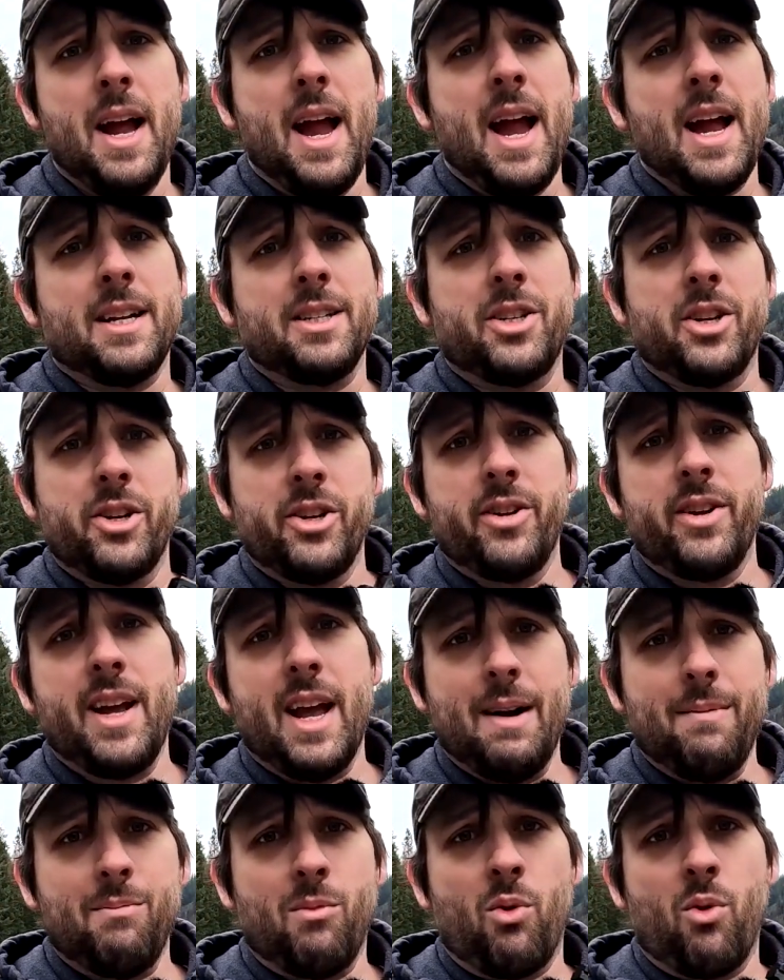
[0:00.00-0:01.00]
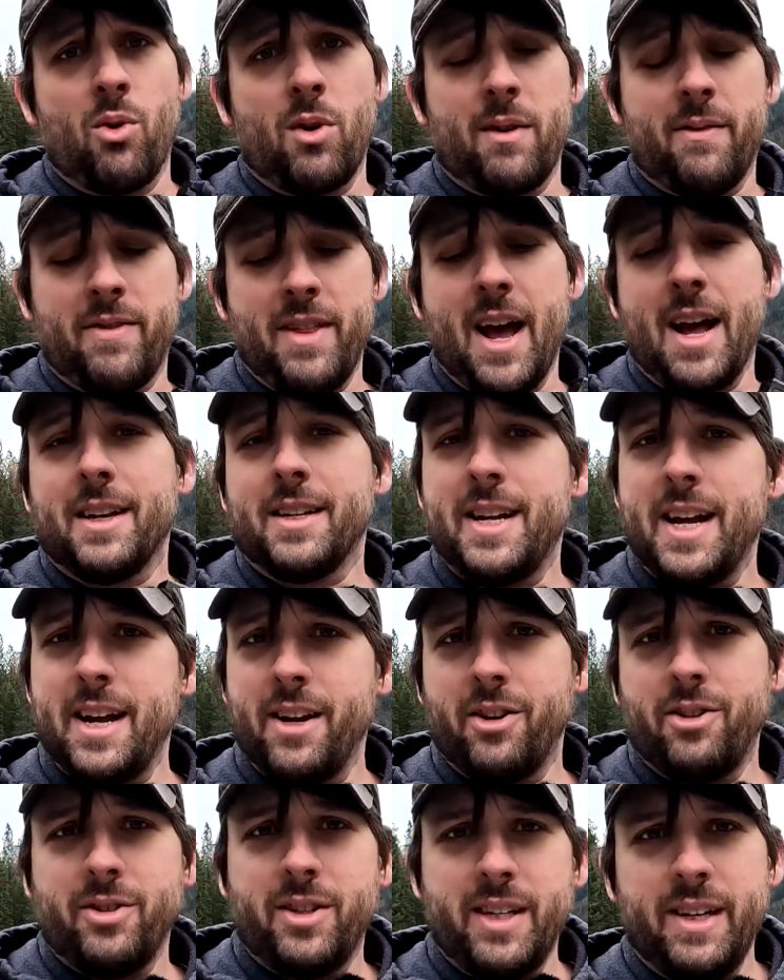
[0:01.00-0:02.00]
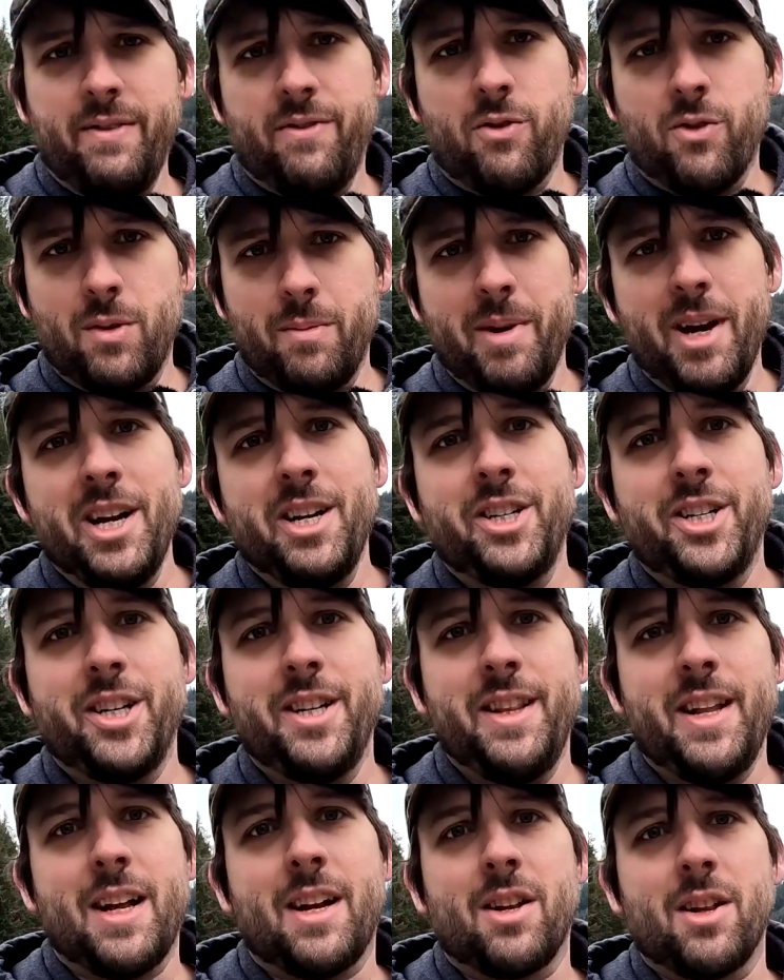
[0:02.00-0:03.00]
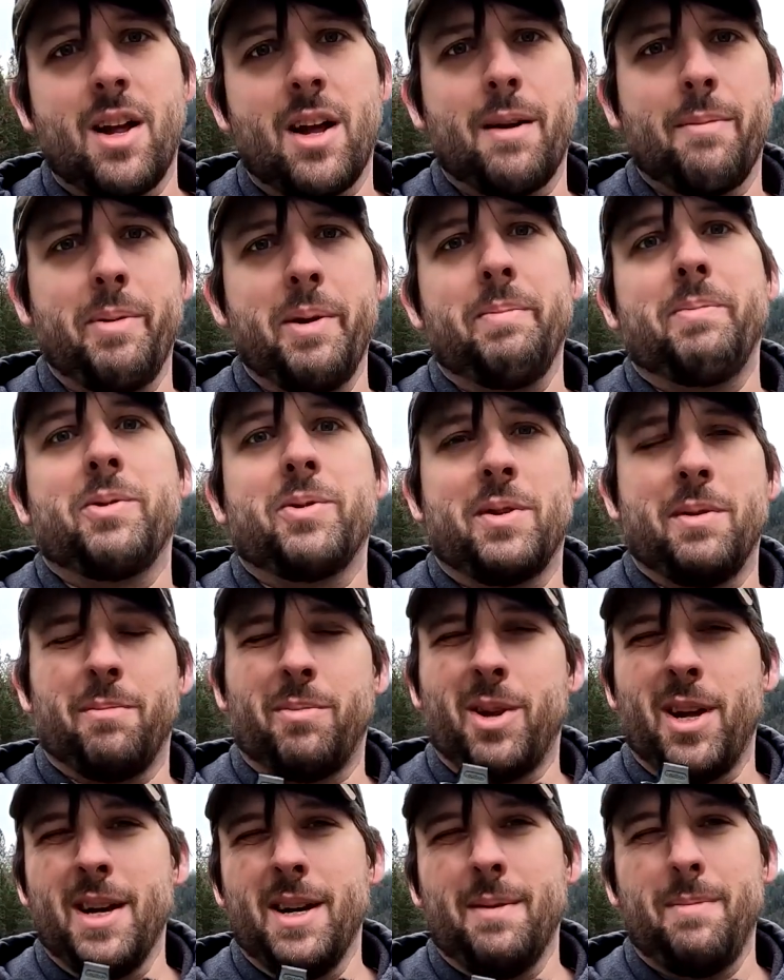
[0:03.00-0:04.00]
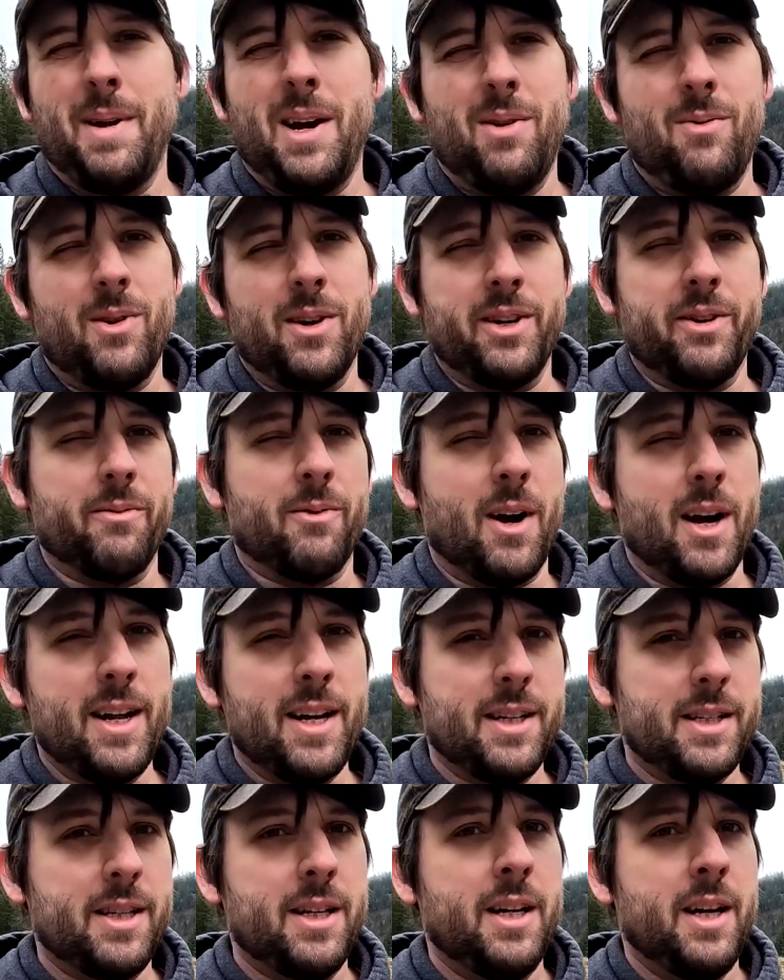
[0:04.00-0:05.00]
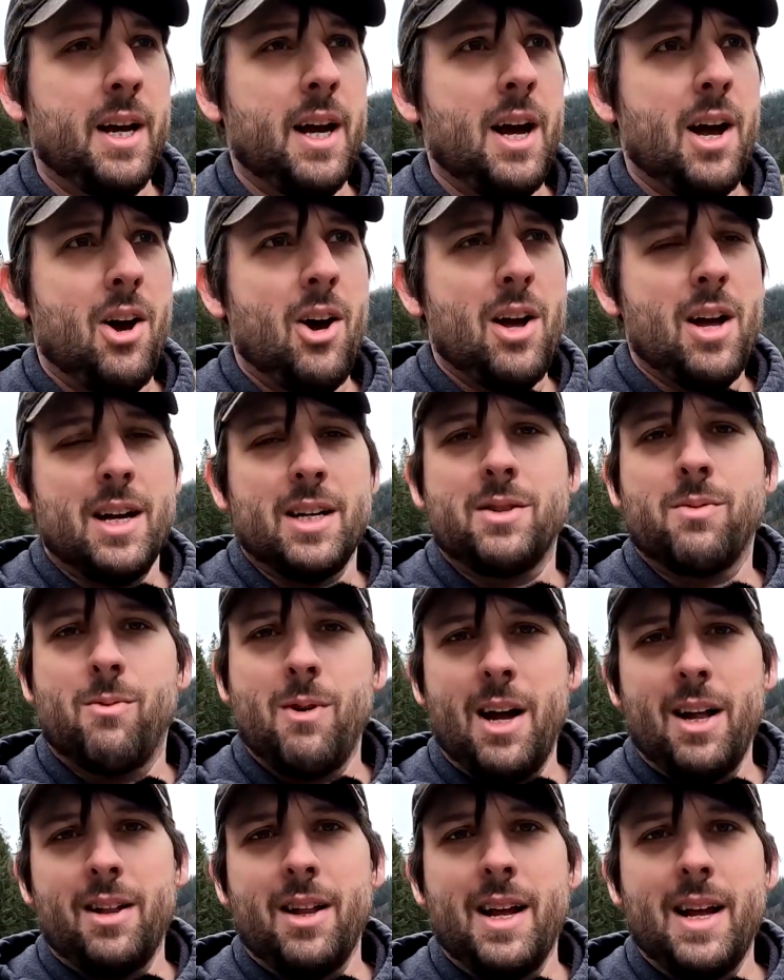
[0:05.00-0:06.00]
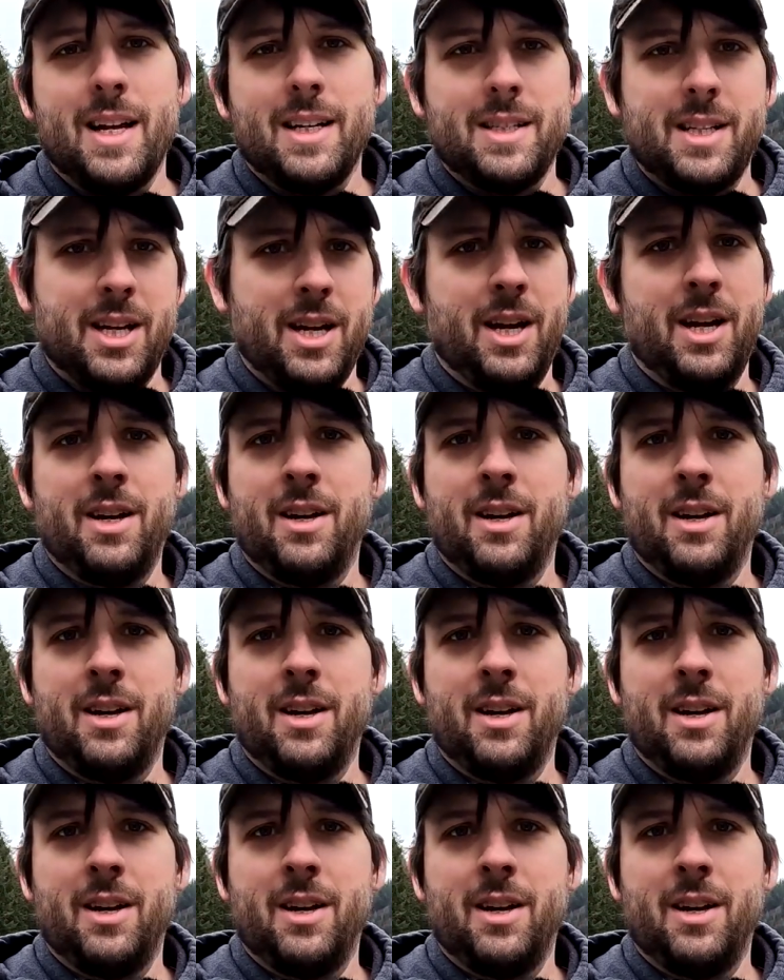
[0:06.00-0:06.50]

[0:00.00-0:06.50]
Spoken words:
And so you get more of that tail deformation that a lot of people complain about when you run it, as well as